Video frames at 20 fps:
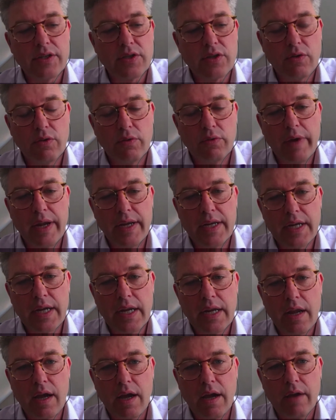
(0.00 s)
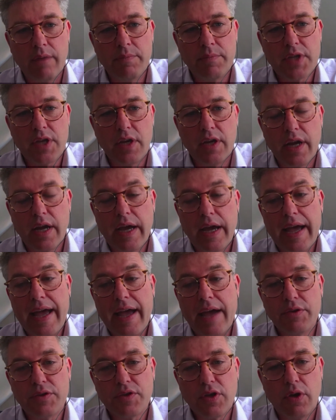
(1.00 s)
already, certainly at a
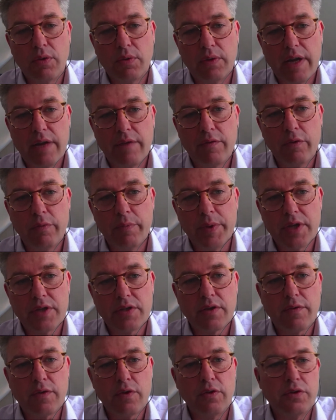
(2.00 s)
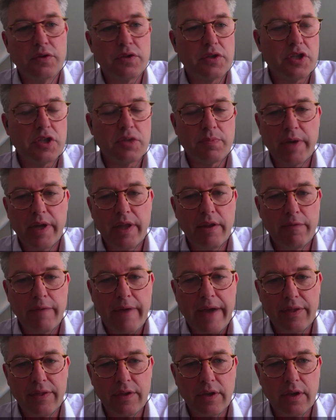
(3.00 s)
household level, because of course, just by the
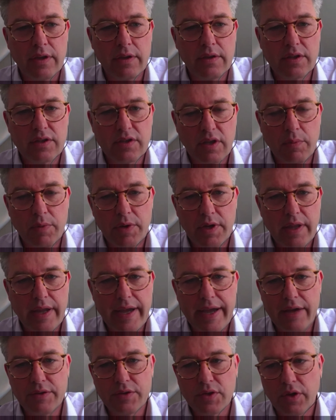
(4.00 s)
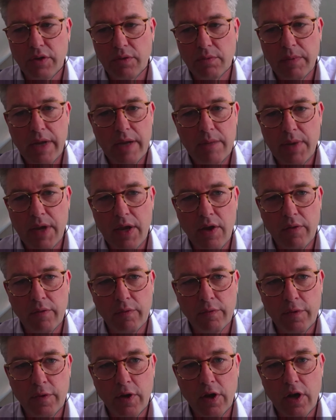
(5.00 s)
fact that someone in the household may be on
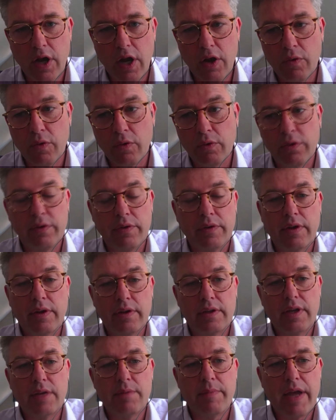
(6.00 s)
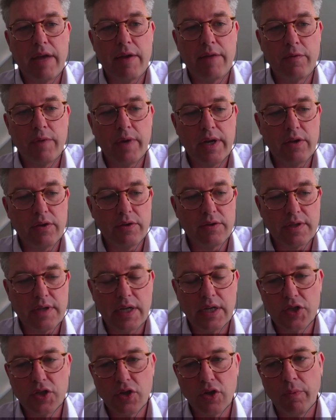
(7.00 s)
furlough or indeed may have already lost their
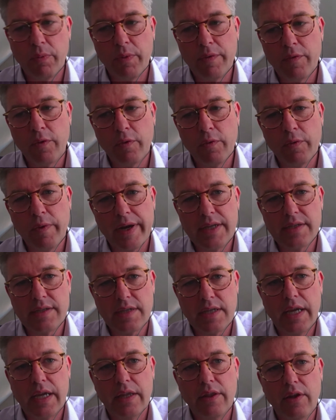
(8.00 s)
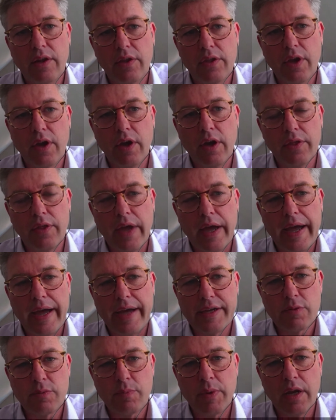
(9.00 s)
job, we've already seen that there
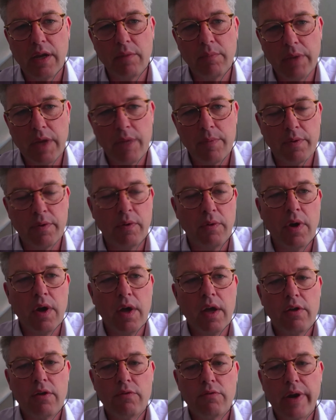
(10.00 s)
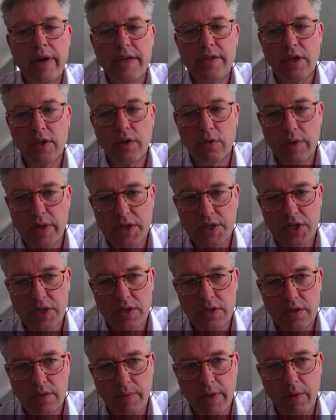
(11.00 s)
has been people raising
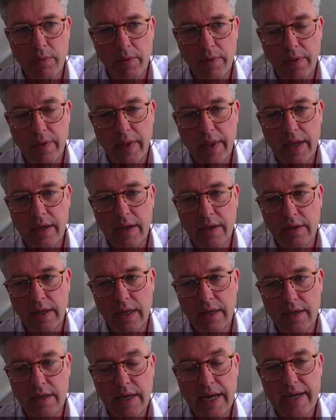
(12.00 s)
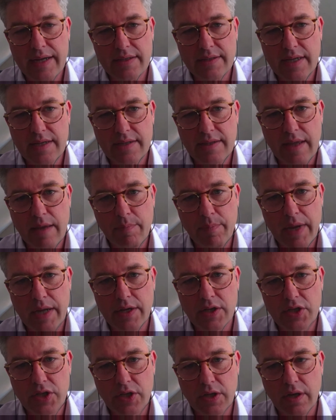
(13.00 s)
questions about whether they can access their
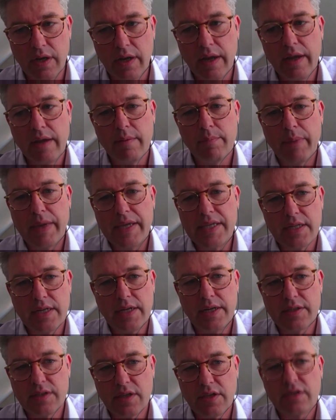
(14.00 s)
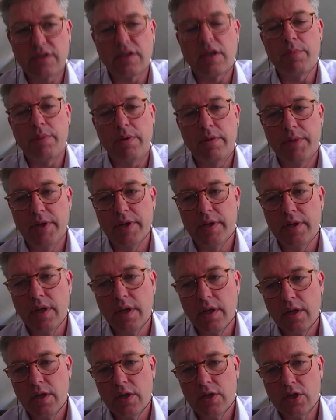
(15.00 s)
pension basically as a supplement
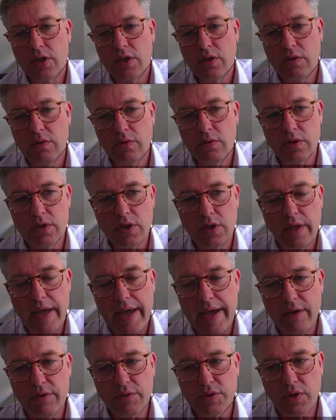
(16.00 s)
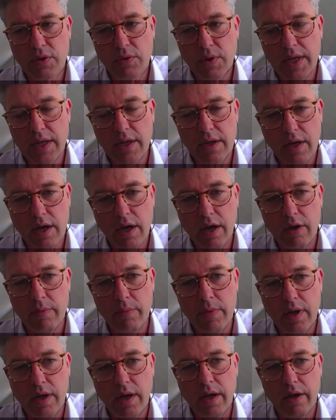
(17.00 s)
to their household income,
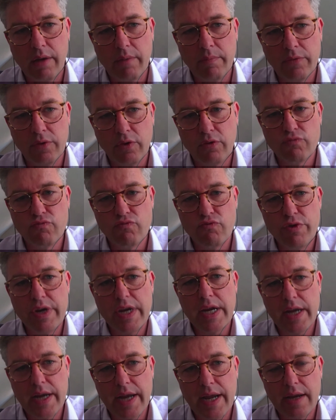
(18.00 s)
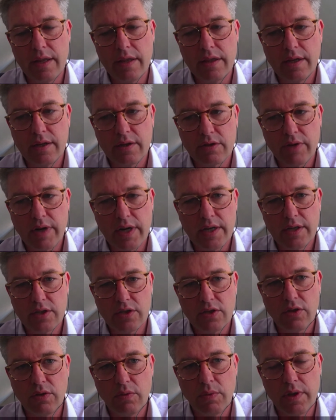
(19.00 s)
not really anything directly to
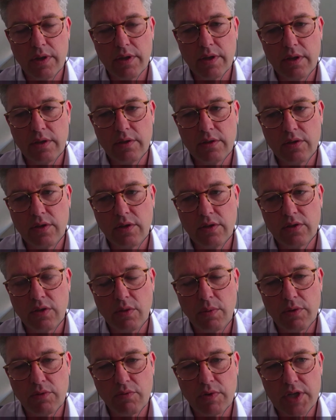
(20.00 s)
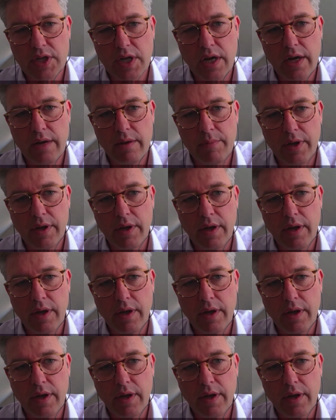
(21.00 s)
do with retirement.